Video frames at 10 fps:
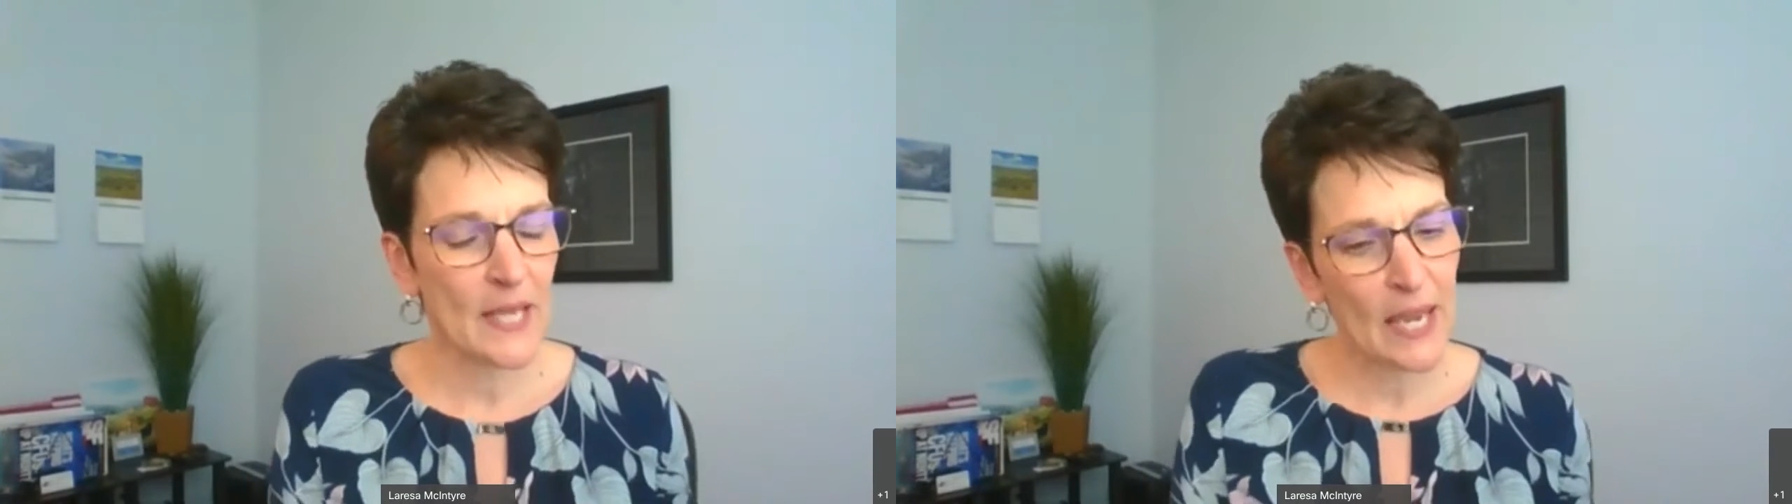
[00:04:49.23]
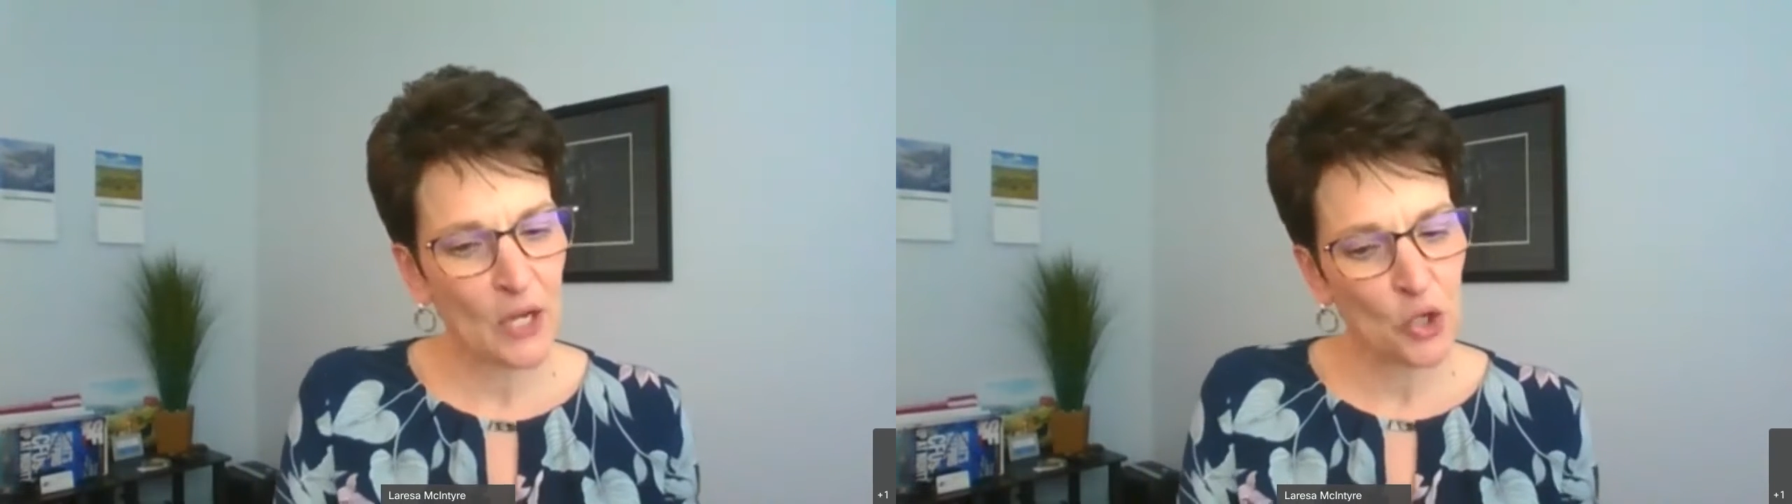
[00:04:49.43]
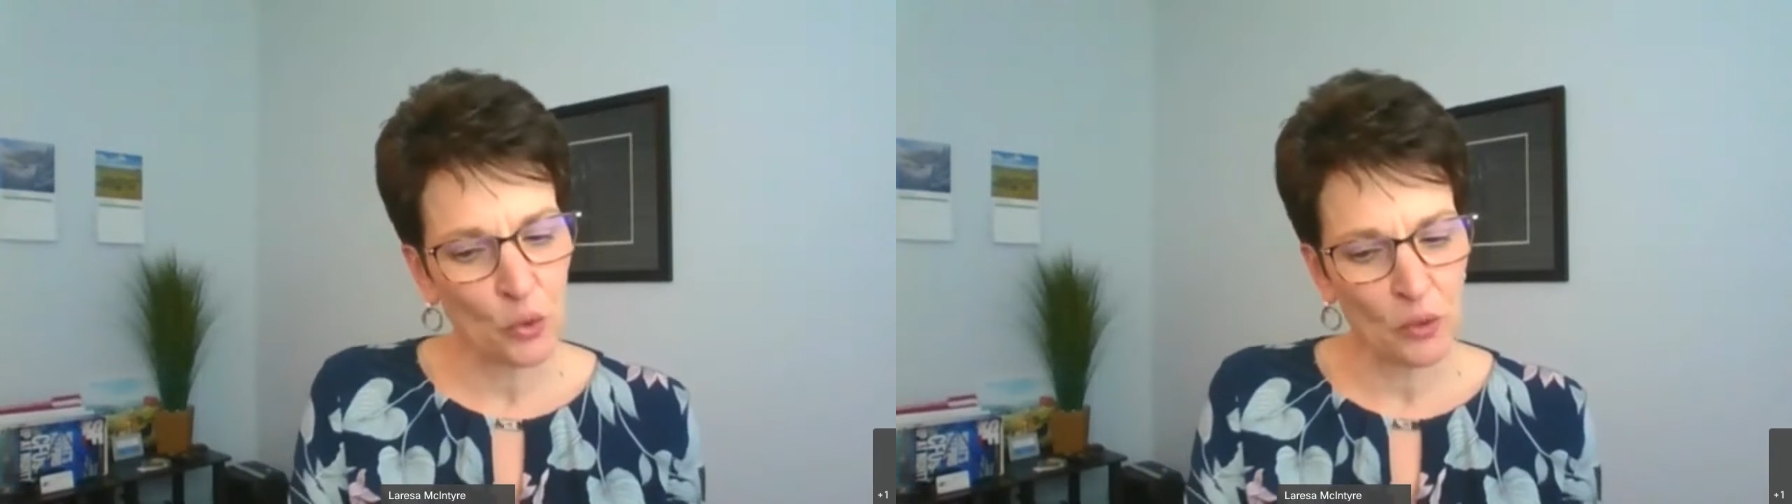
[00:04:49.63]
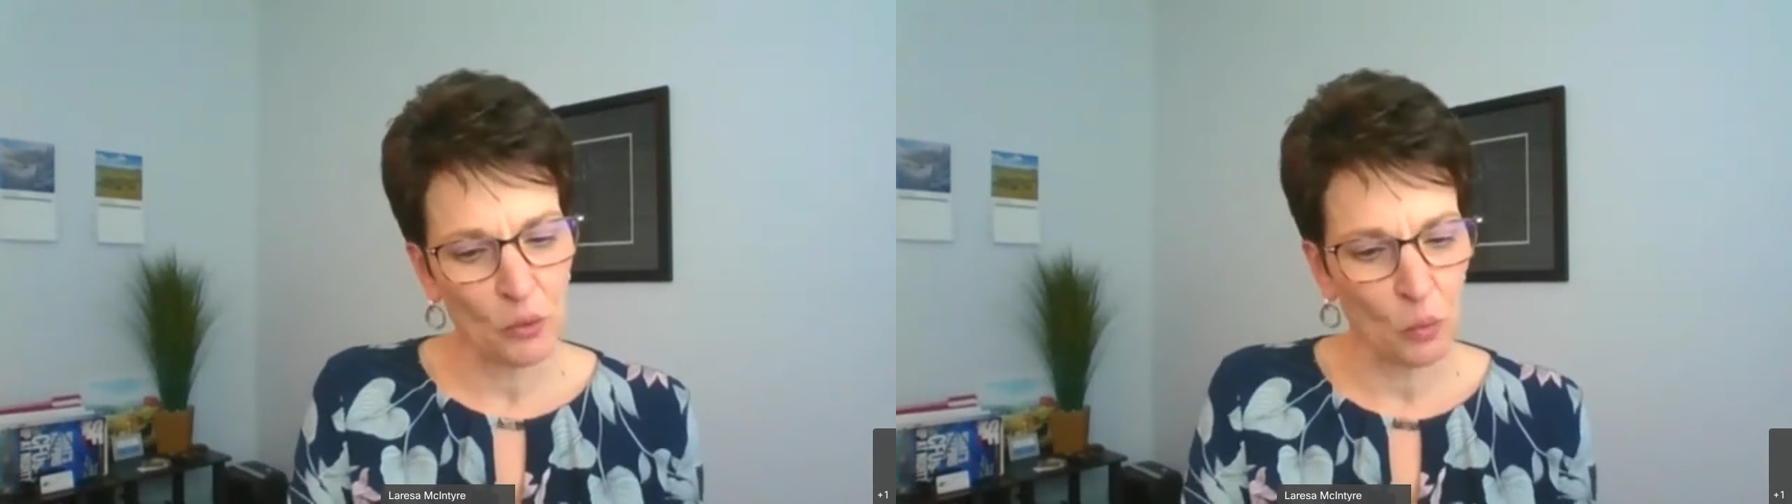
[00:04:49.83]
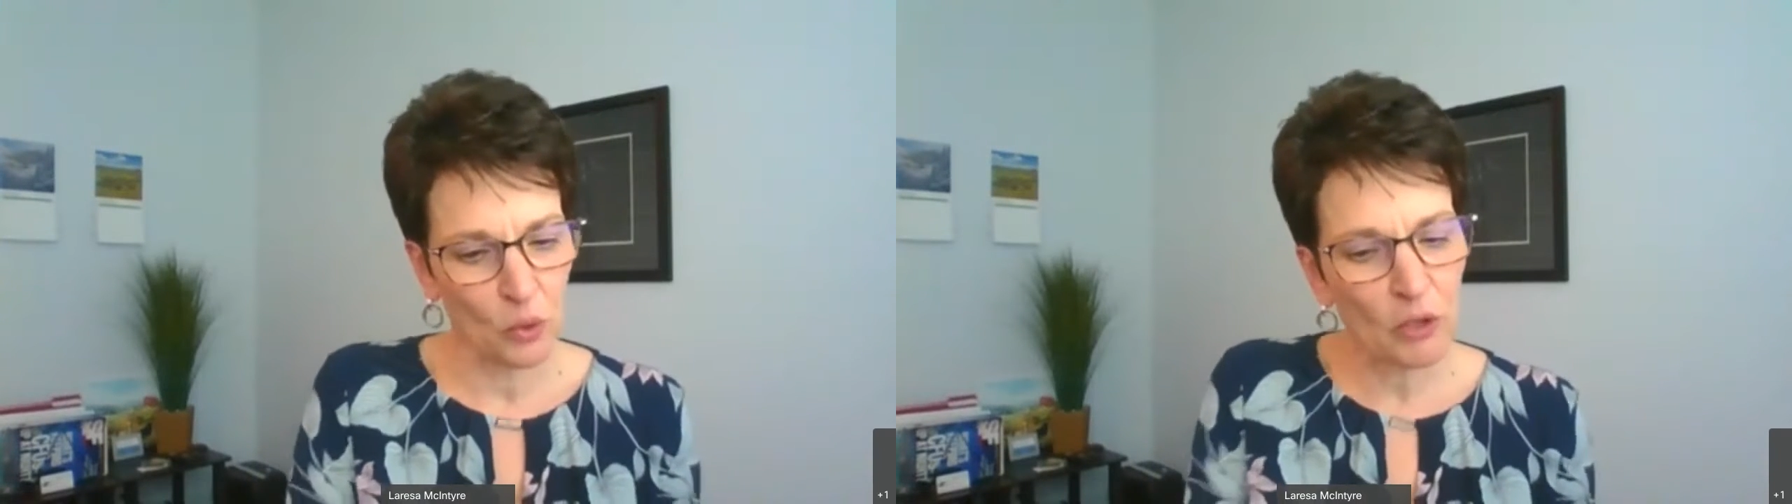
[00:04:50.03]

take your